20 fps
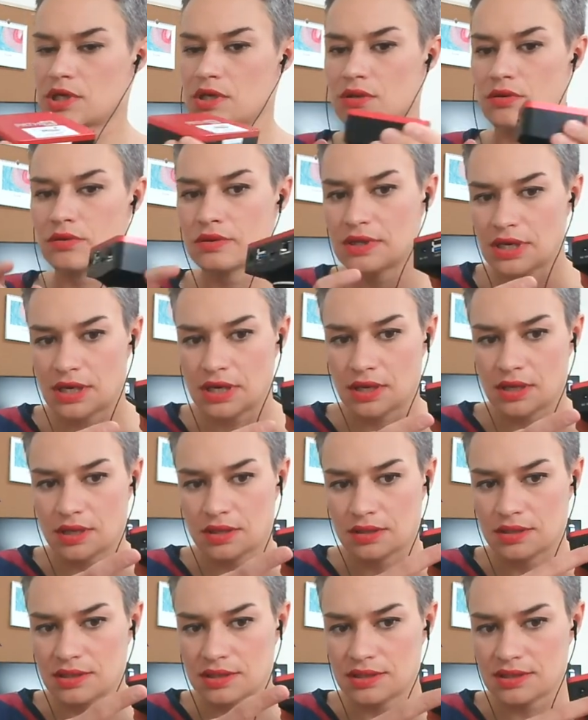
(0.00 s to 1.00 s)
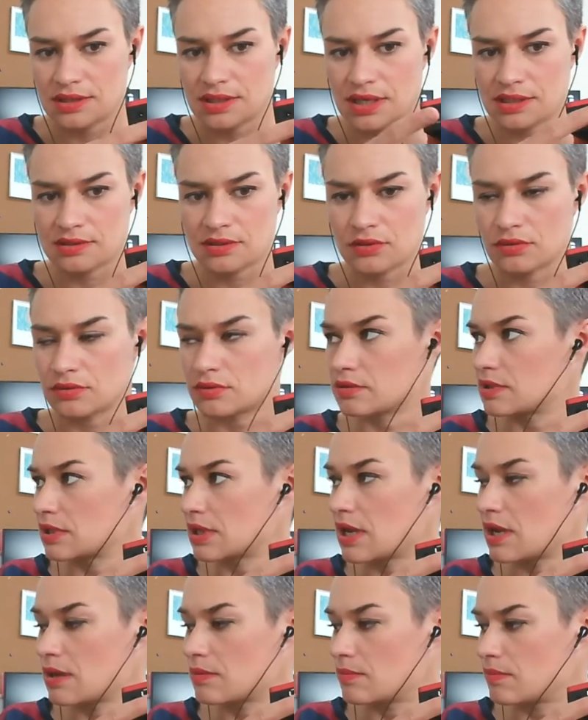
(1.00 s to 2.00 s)
Where do the these guys go to
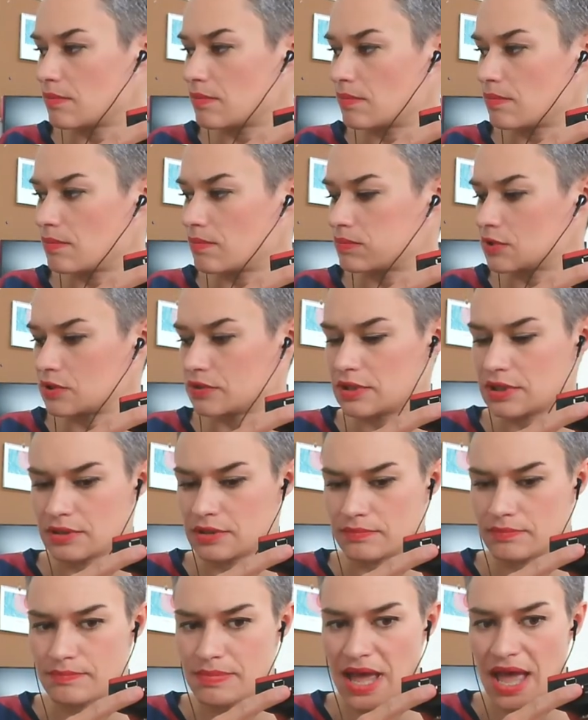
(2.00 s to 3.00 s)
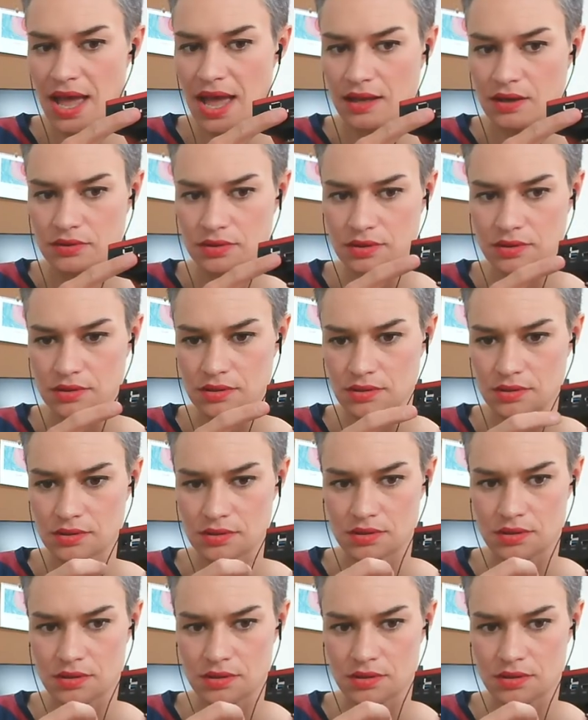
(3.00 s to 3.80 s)
the to the facing back, back or?